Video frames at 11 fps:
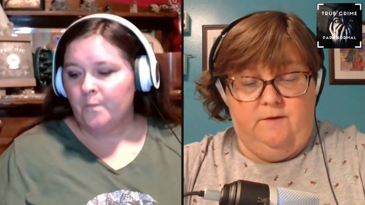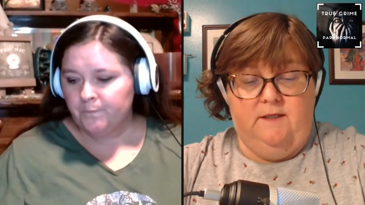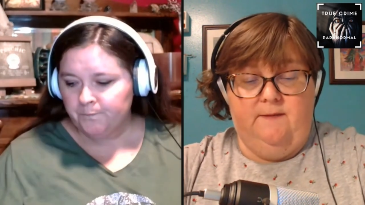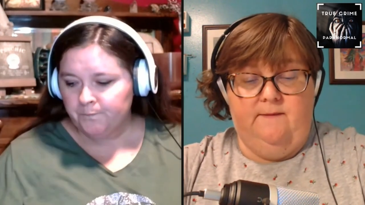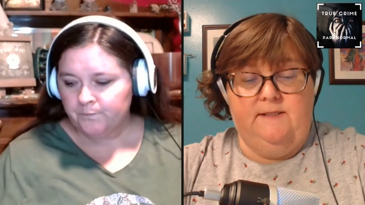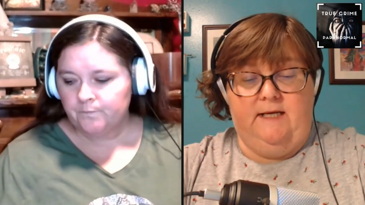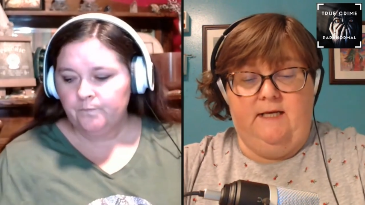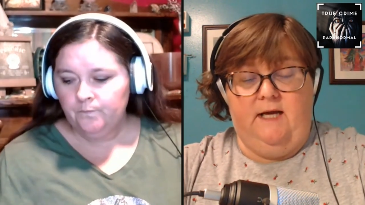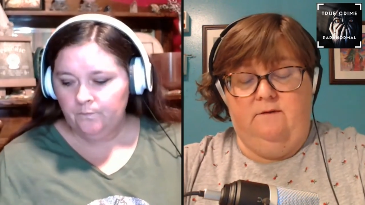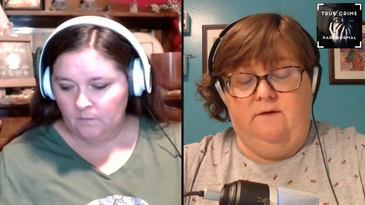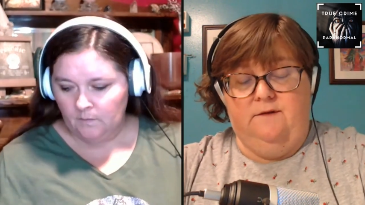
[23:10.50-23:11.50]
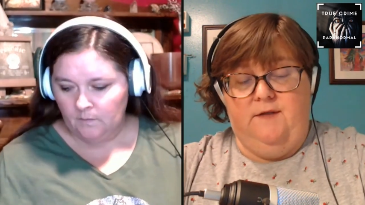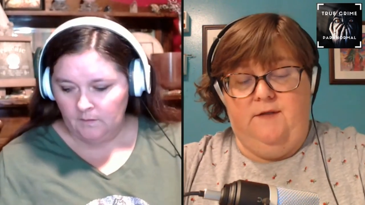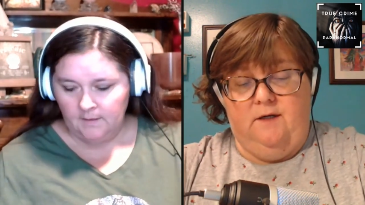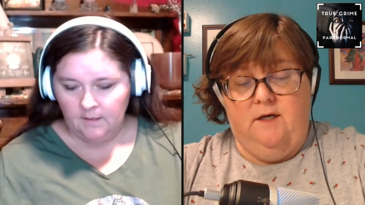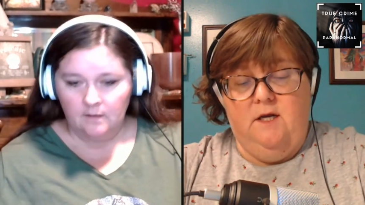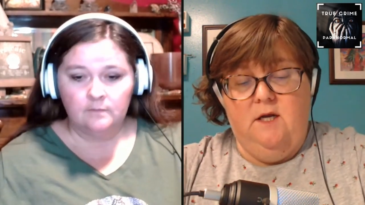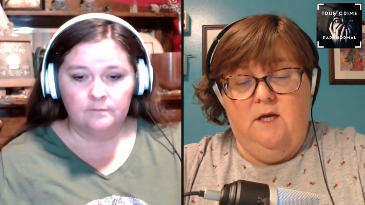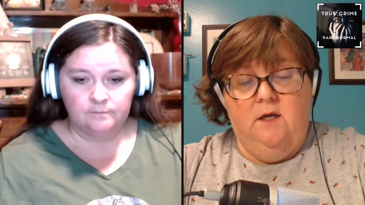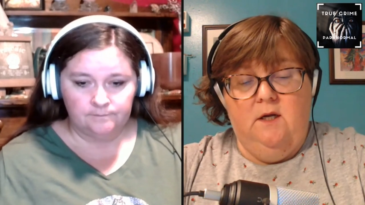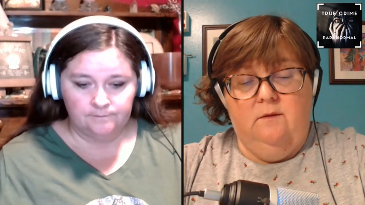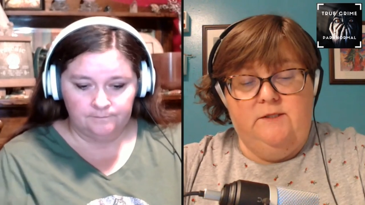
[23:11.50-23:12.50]
Speaker 1: in the second half of the letter,
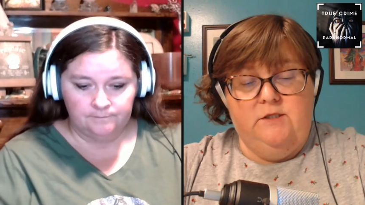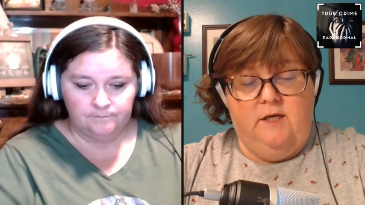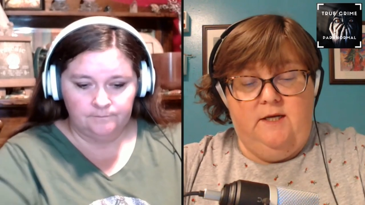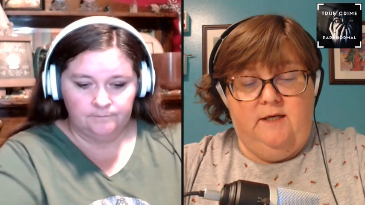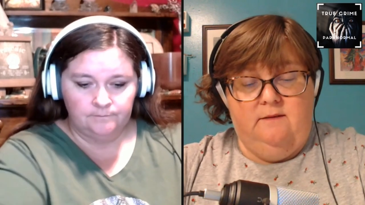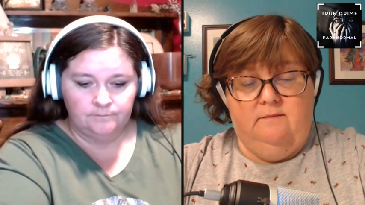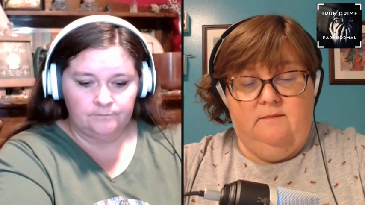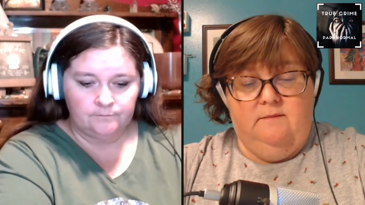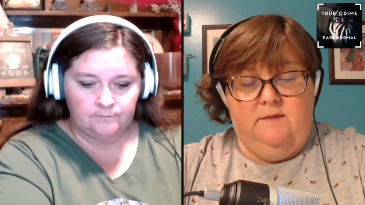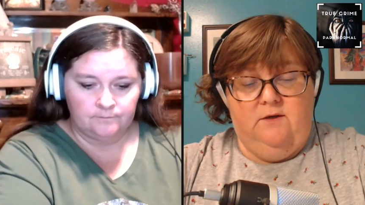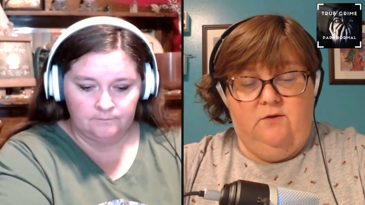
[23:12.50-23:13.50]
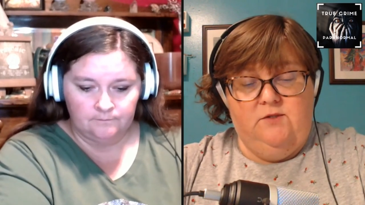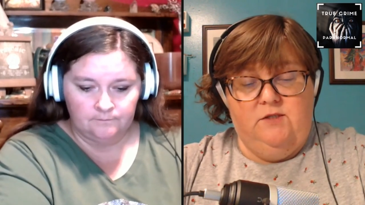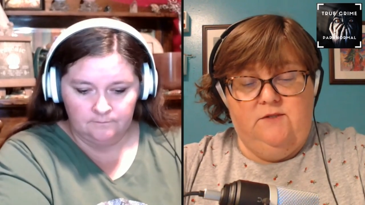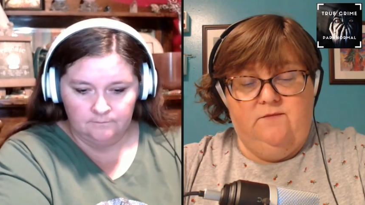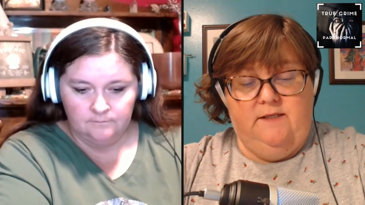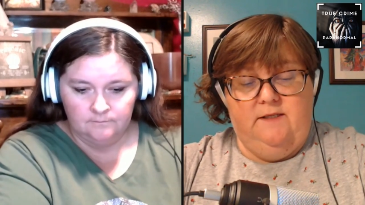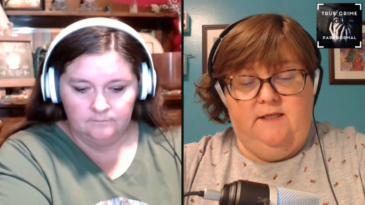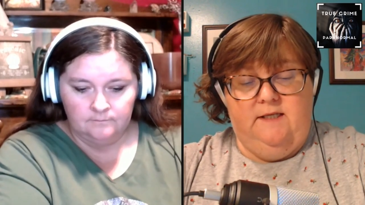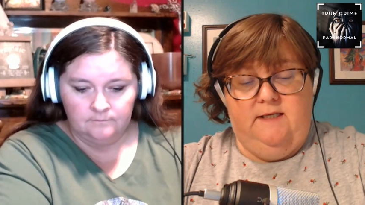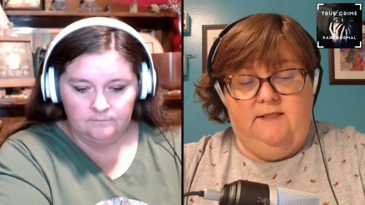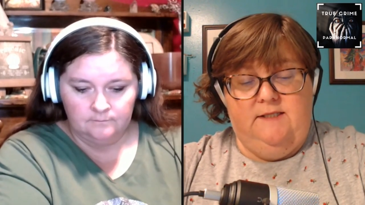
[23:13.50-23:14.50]
mm-hmm. which I you know just find
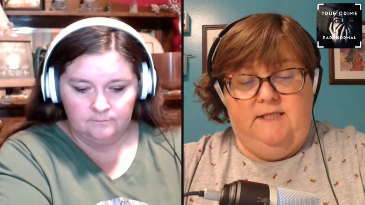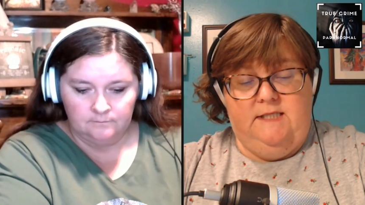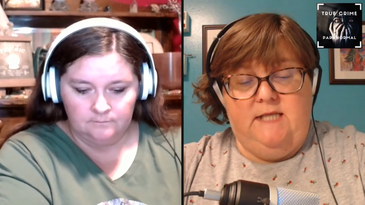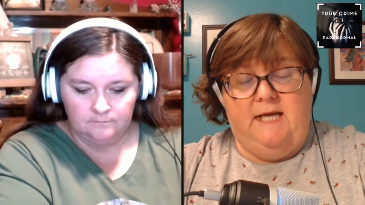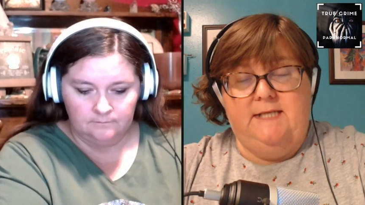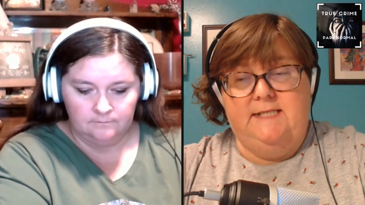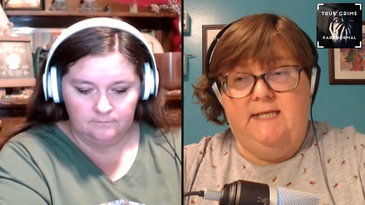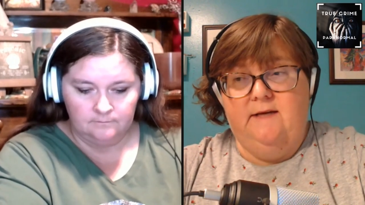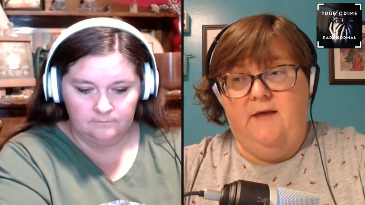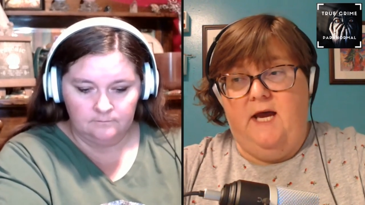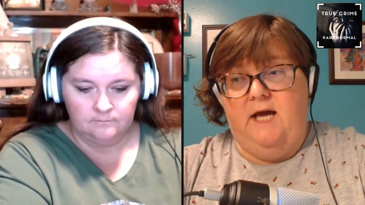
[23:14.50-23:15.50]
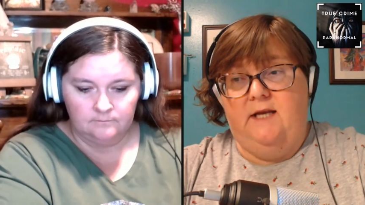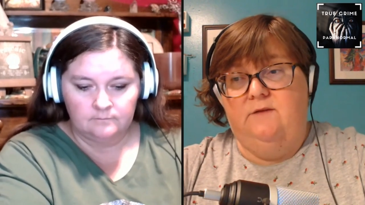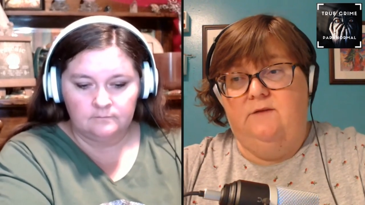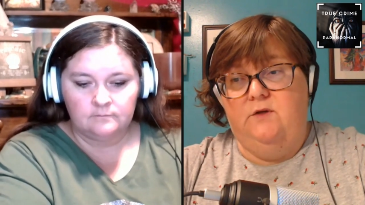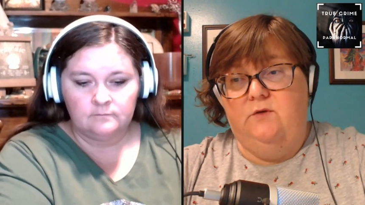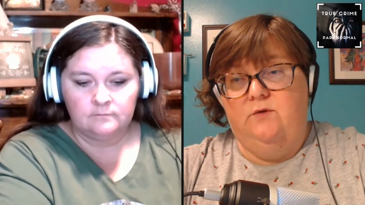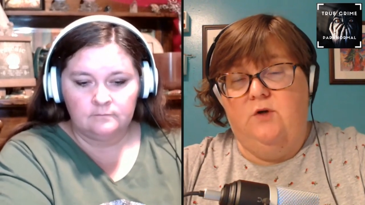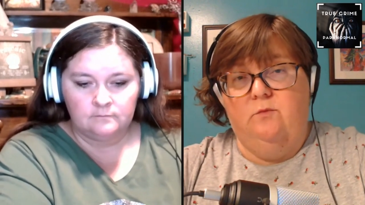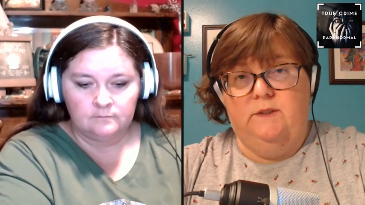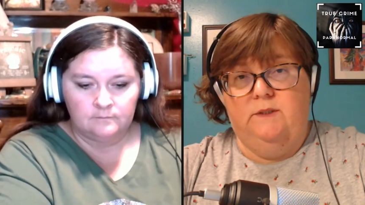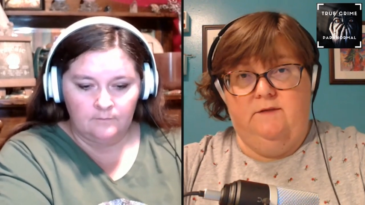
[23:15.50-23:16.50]
it, it's this idea that if you don't
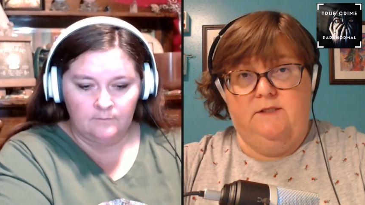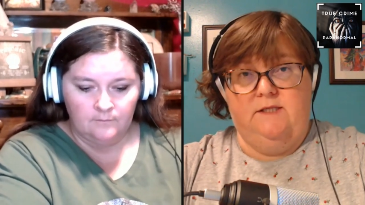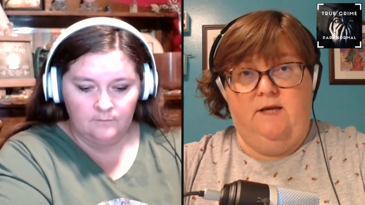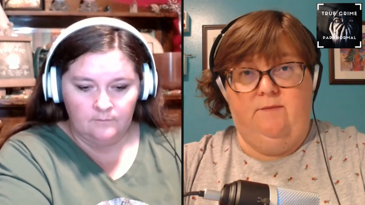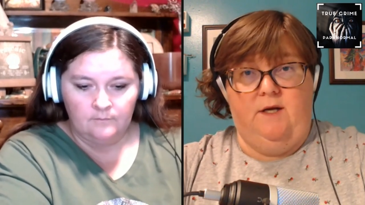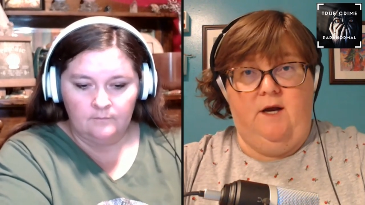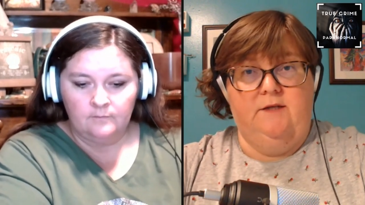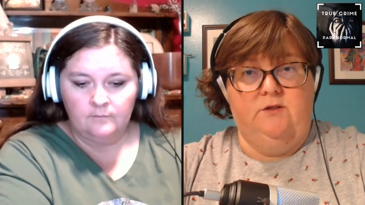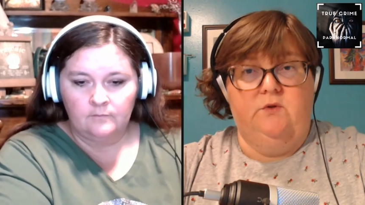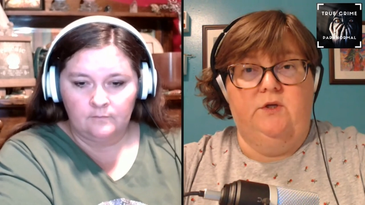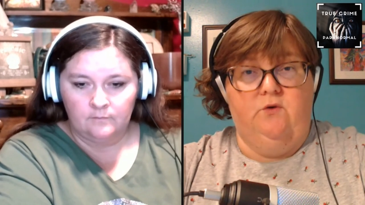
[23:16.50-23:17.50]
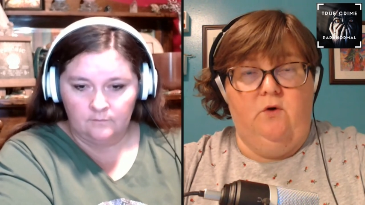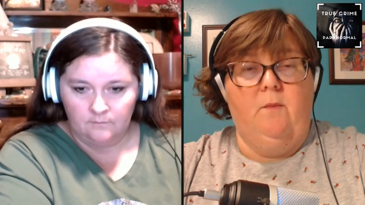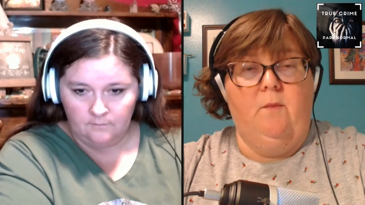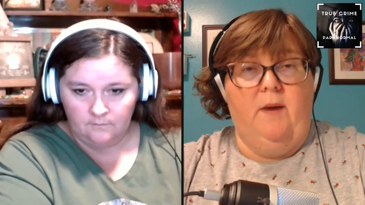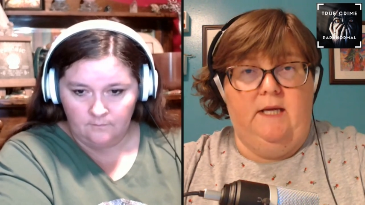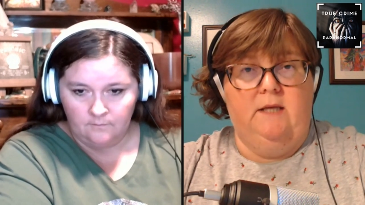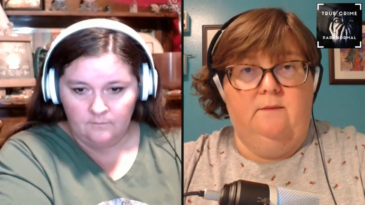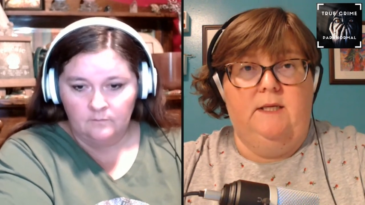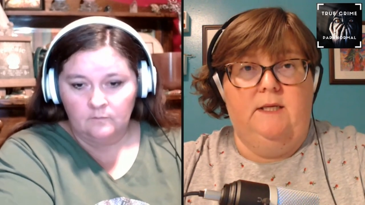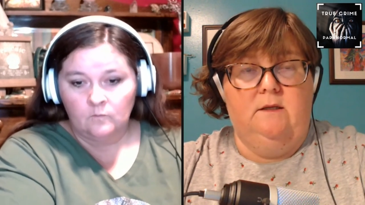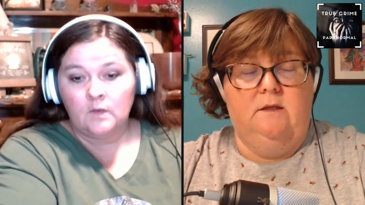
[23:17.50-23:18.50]
believe the same that I do, that you are my
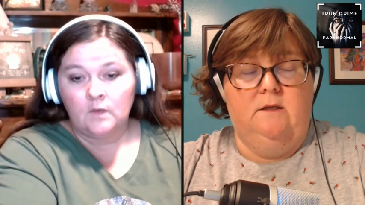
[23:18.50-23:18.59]
enemy.